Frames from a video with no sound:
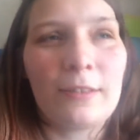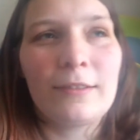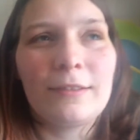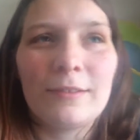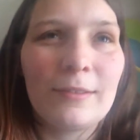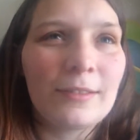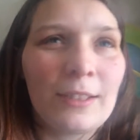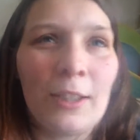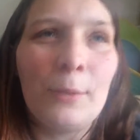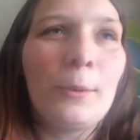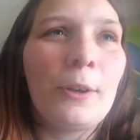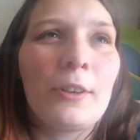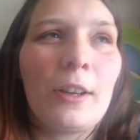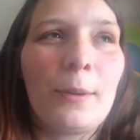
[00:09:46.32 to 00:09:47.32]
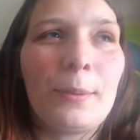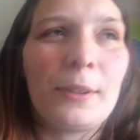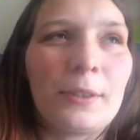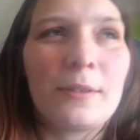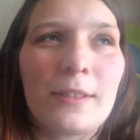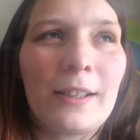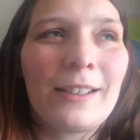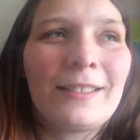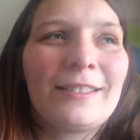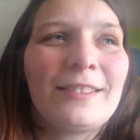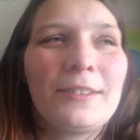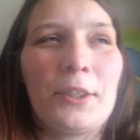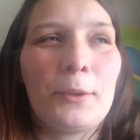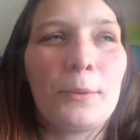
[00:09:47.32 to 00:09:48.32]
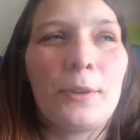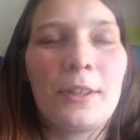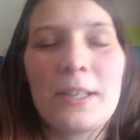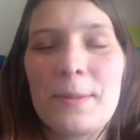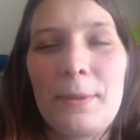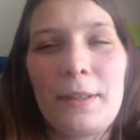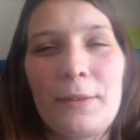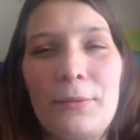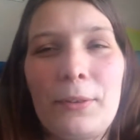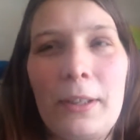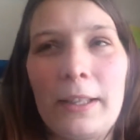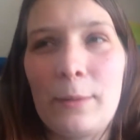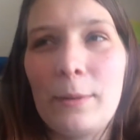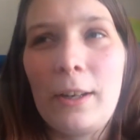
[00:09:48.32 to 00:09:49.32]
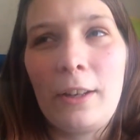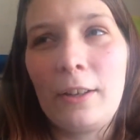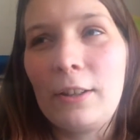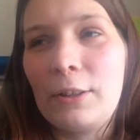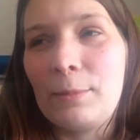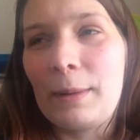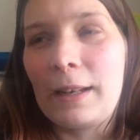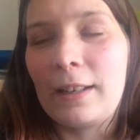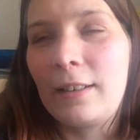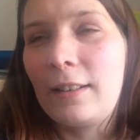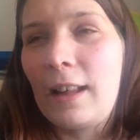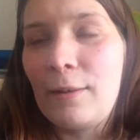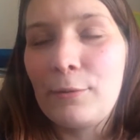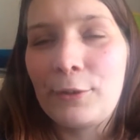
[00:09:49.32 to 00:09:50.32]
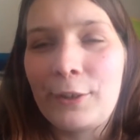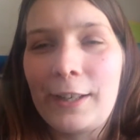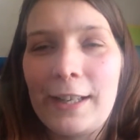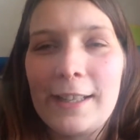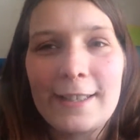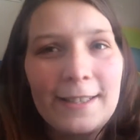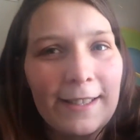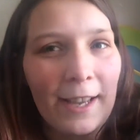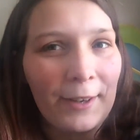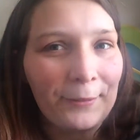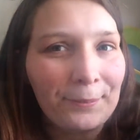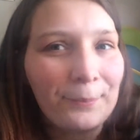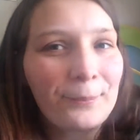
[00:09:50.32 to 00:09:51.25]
I woke up and I was like, you know what, it's pretty funny. We're gonna look back and laugh on it. So